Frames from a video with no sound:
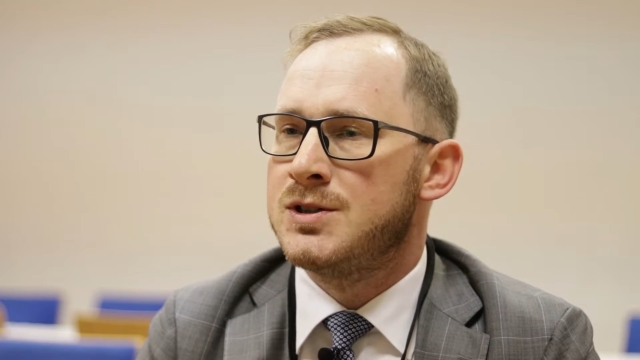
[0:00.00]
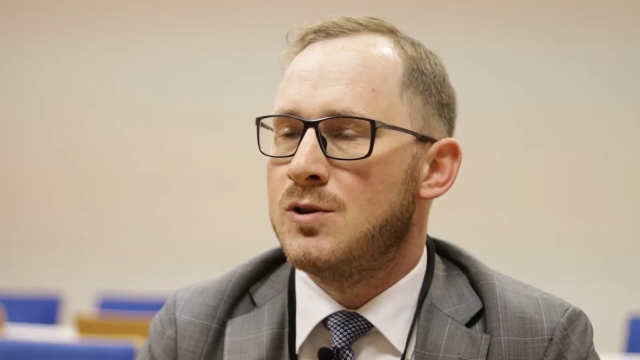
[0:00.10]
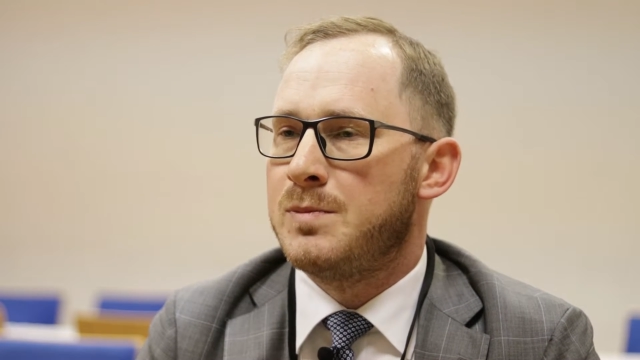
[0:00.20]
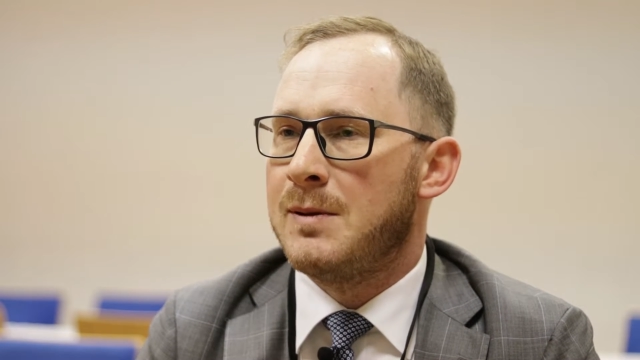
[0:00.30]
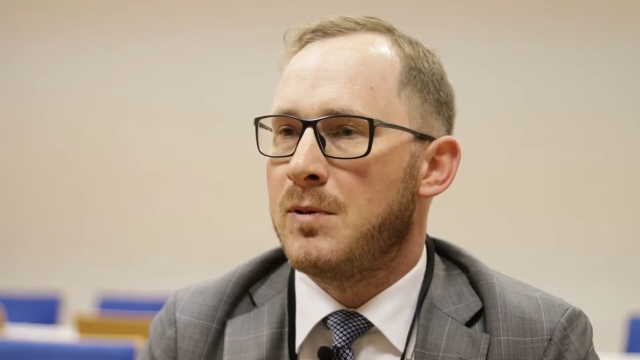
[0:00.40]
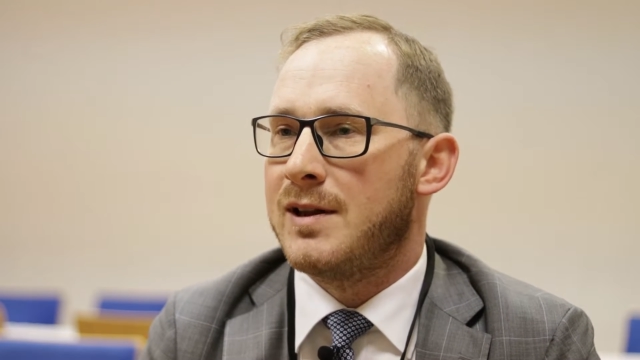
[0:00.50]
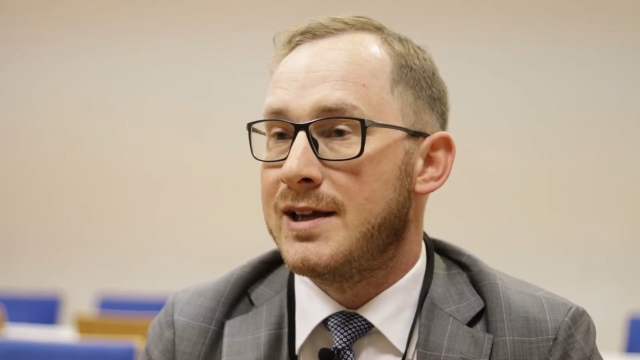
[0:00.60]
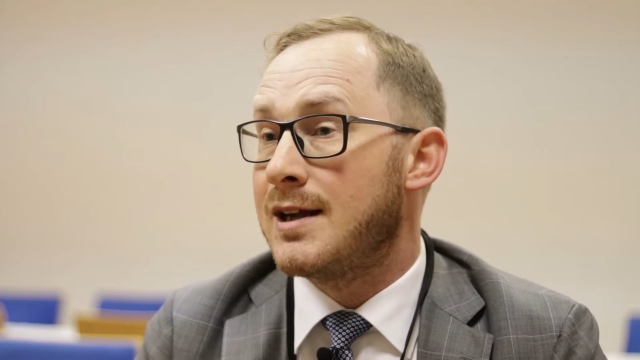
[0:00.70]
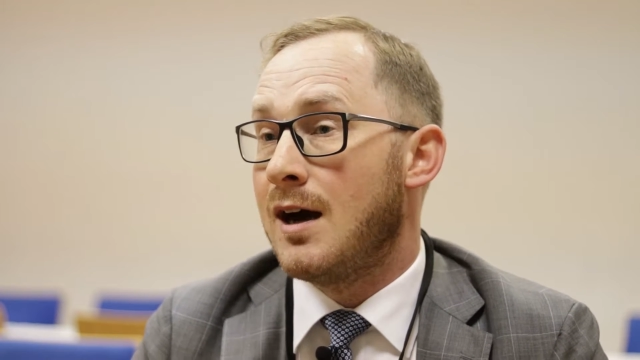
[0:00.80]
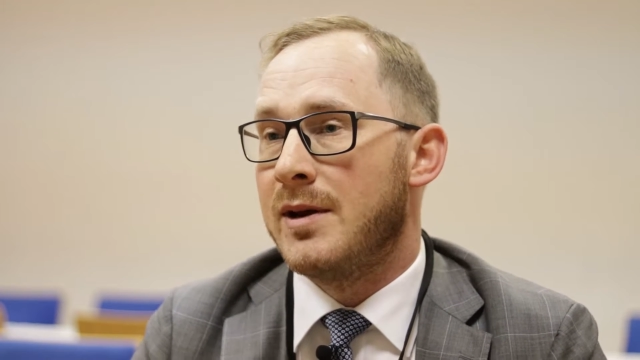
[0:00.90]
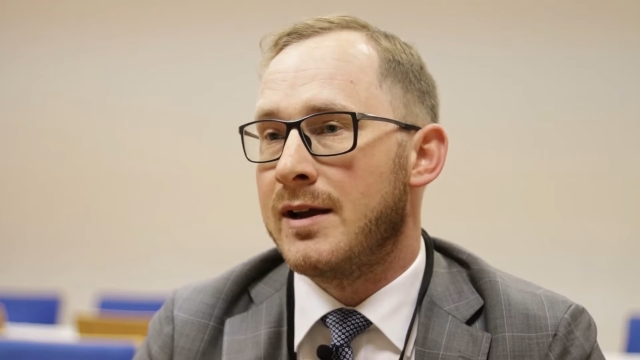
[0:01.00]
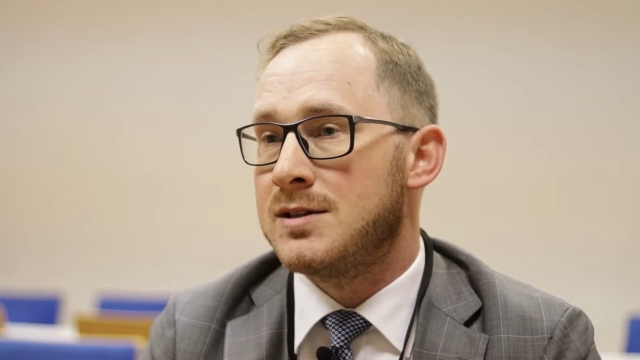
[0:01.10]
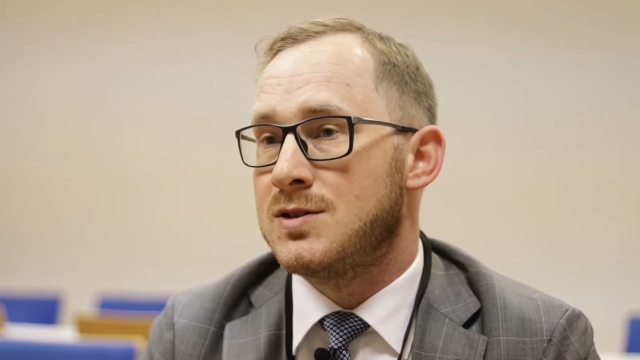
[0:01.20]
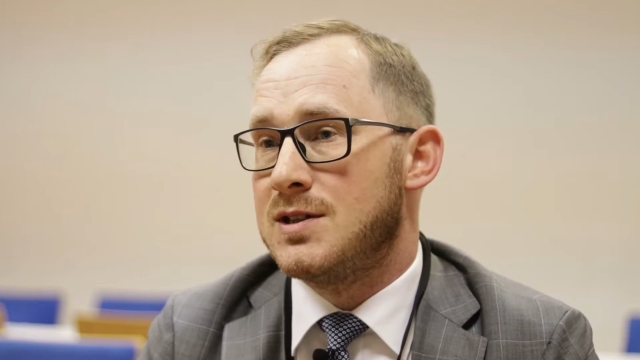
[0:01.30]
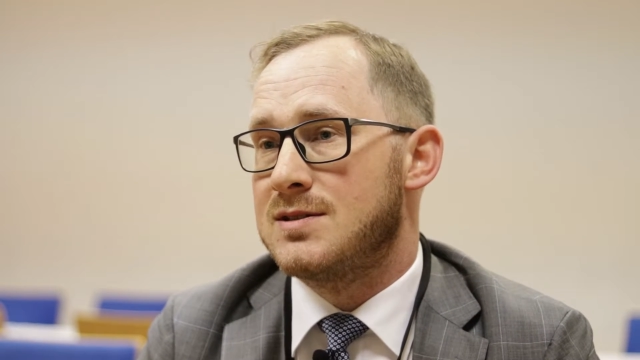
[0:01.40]
to people
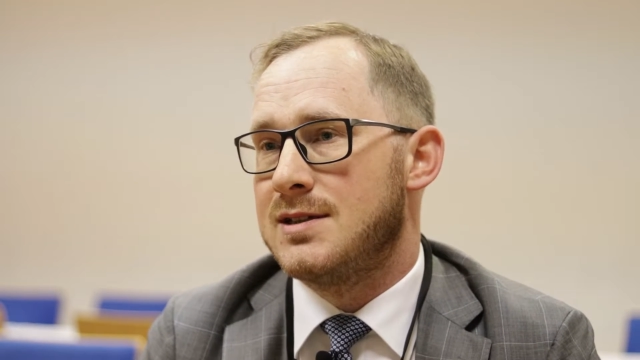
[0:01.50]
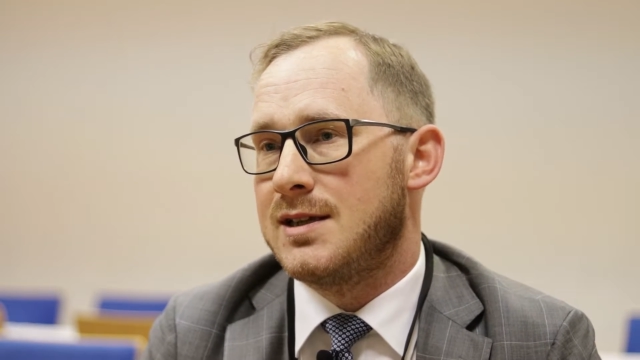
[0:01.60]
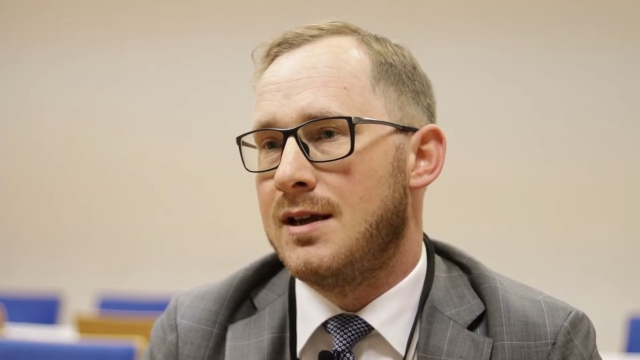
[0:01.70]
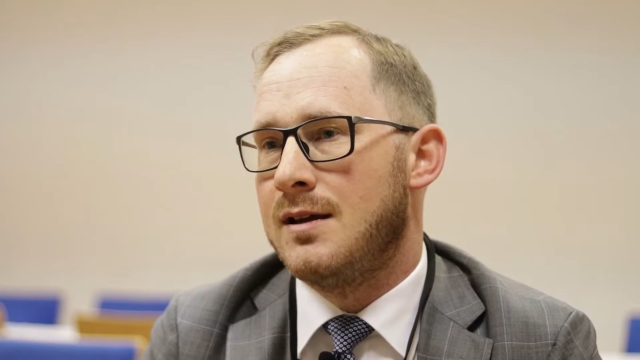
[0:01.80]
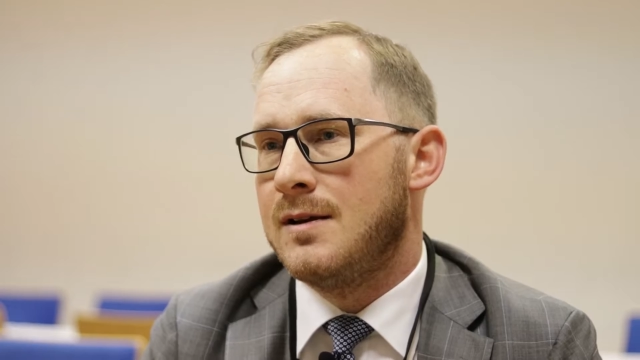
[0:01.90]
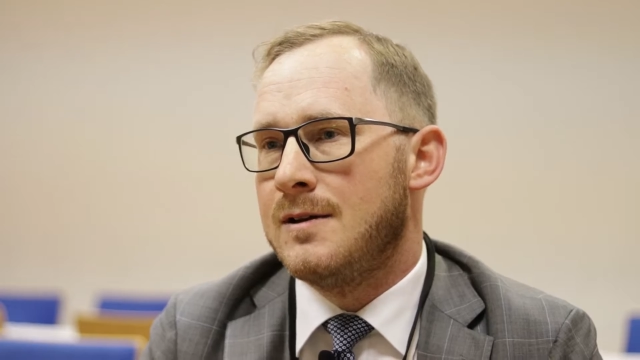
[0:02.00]
incoming to the city.